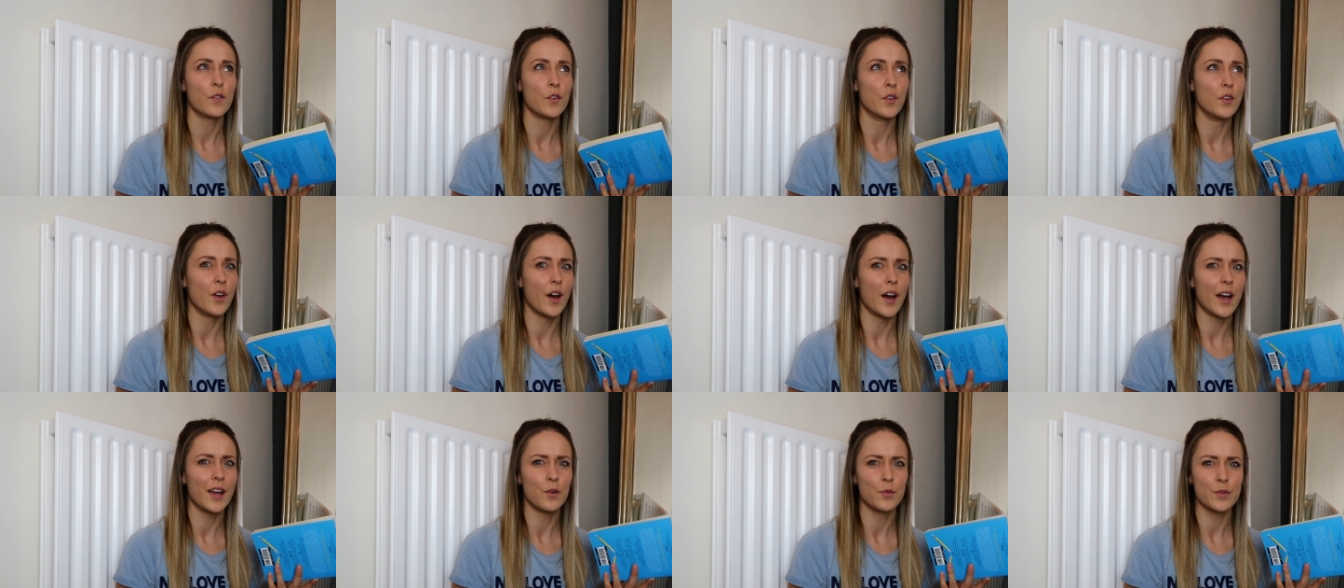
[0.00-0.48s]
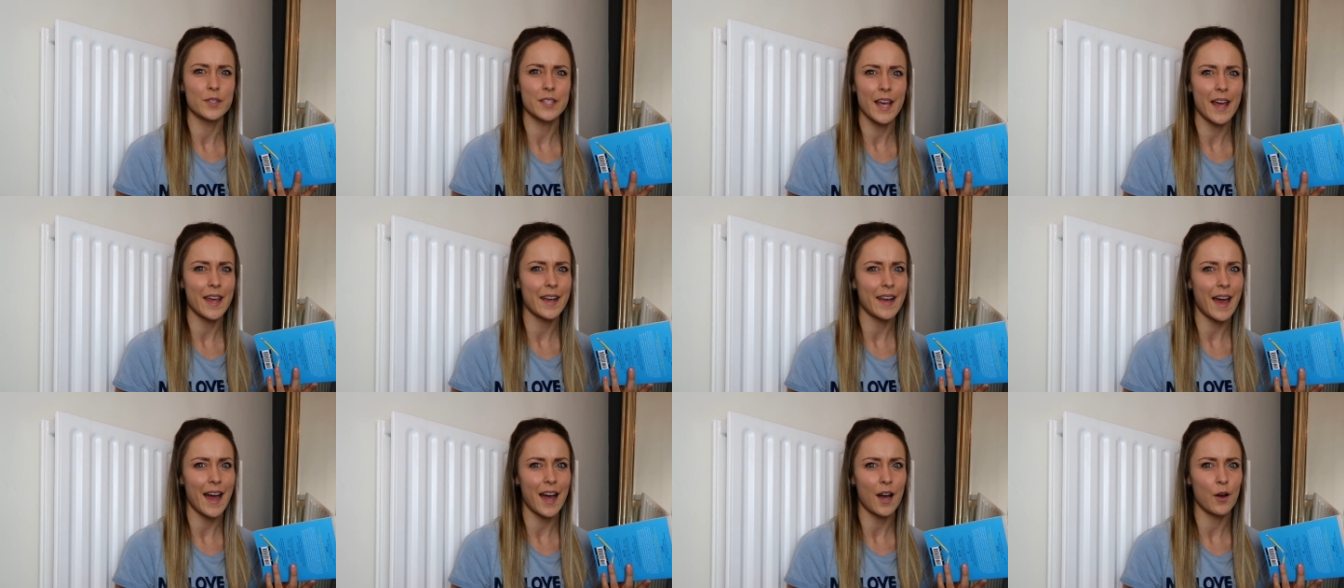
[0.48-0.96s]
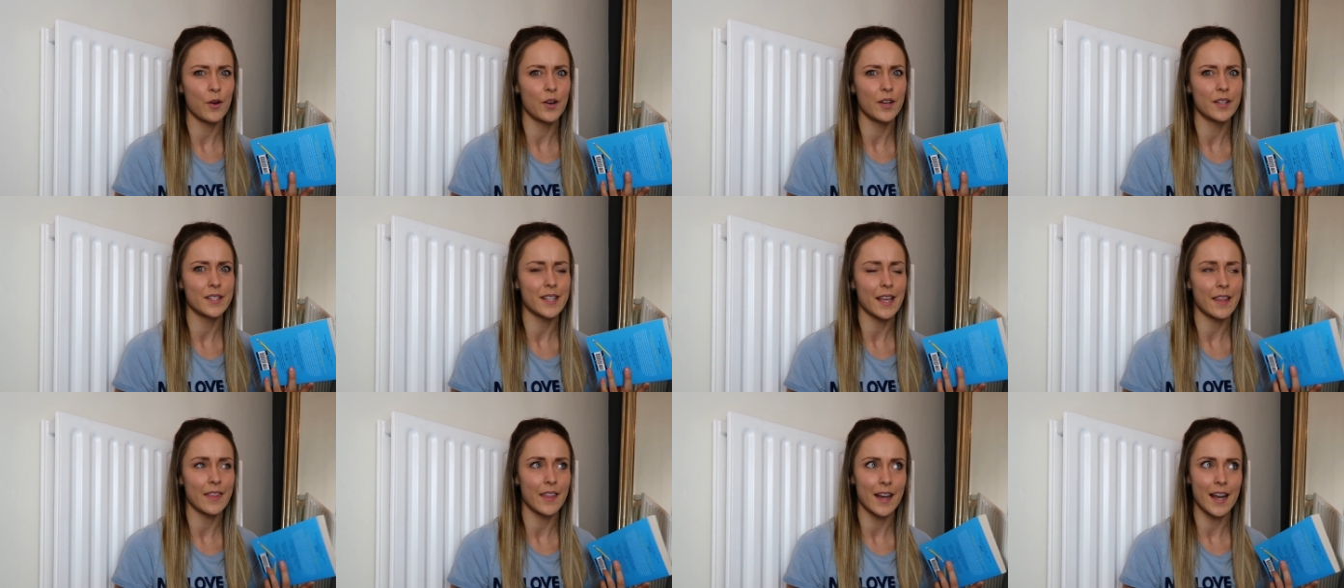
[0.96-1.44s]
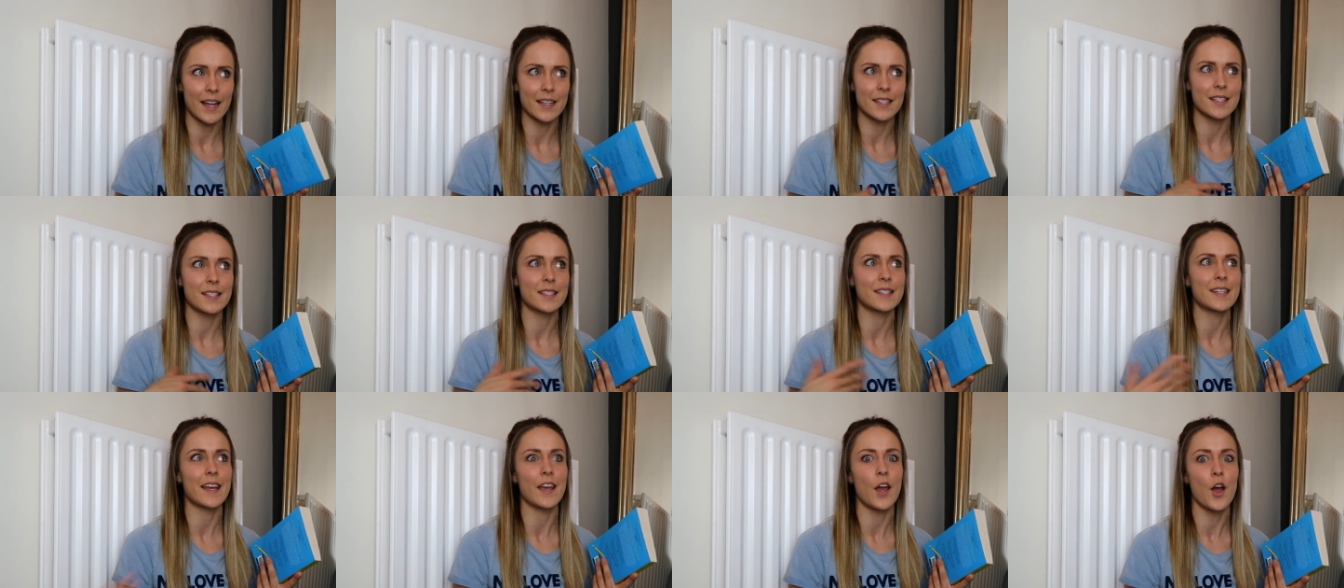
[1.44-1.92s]
for nine or ten hours and then had to
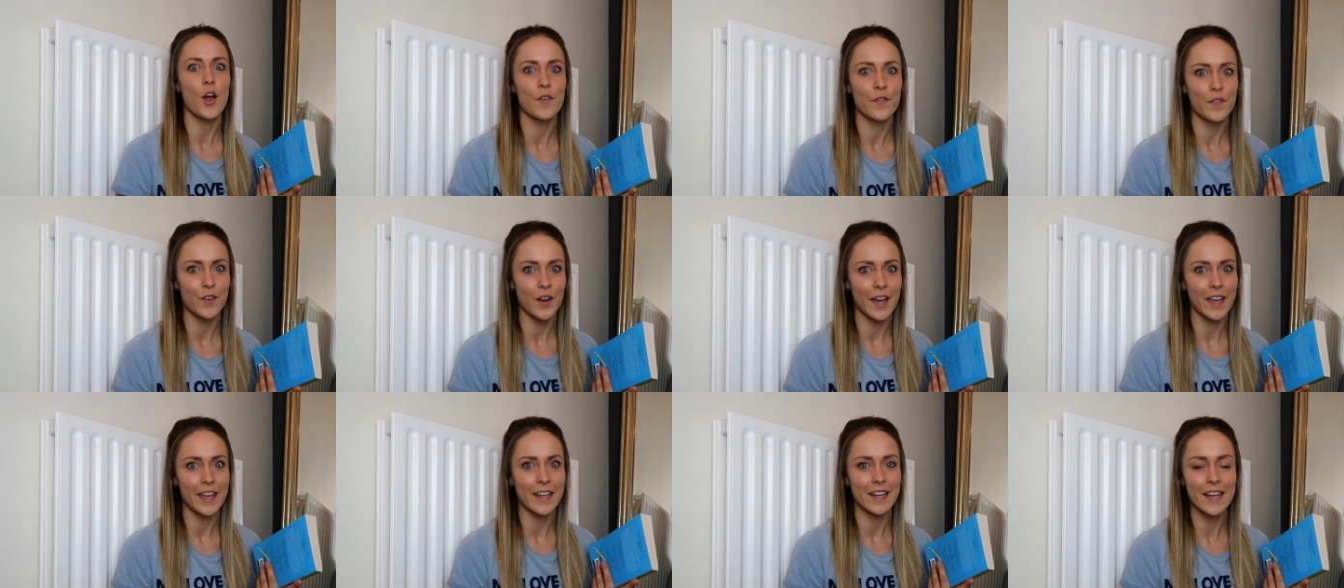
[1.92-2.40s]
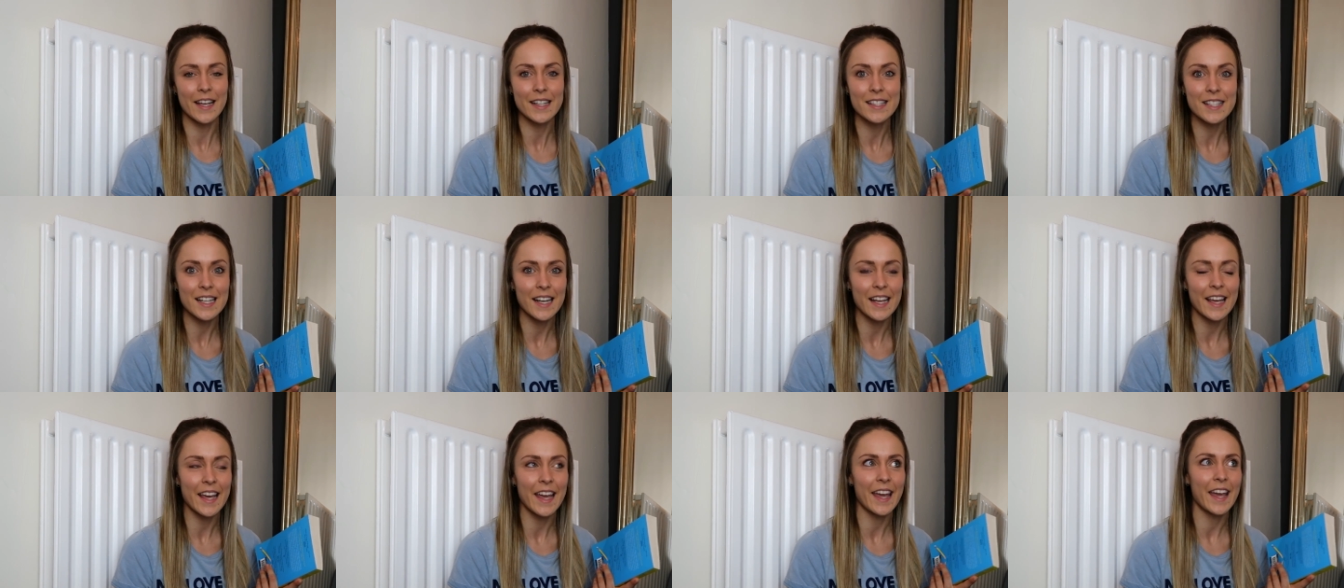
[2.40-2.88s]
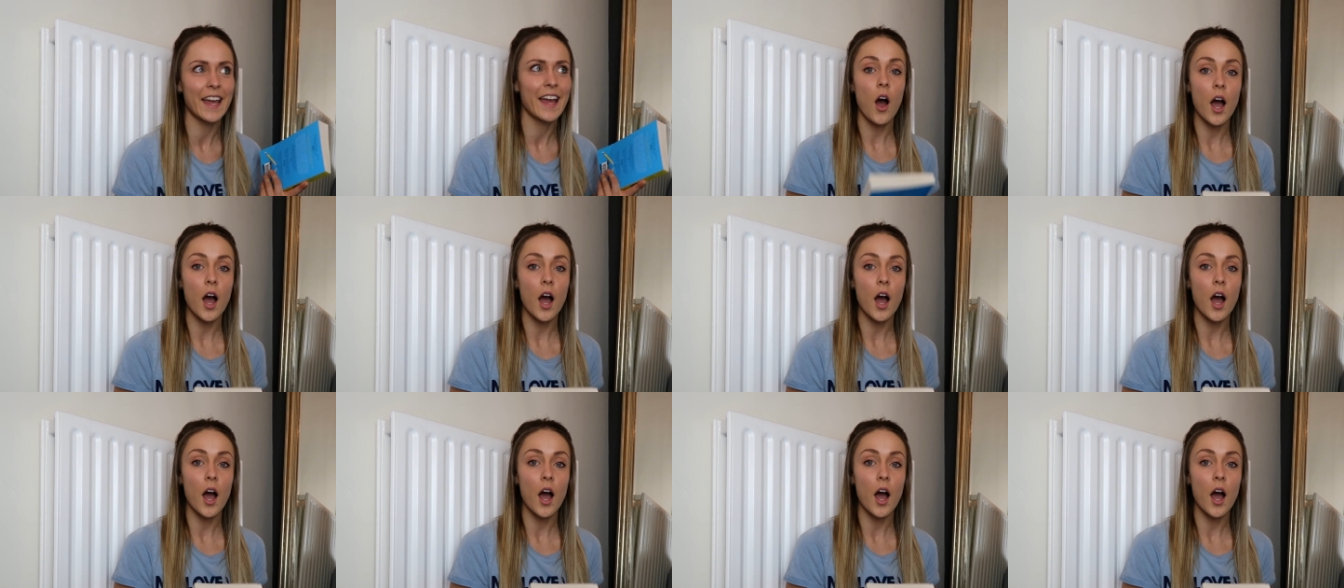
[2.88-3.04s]
stay overnight in Italy.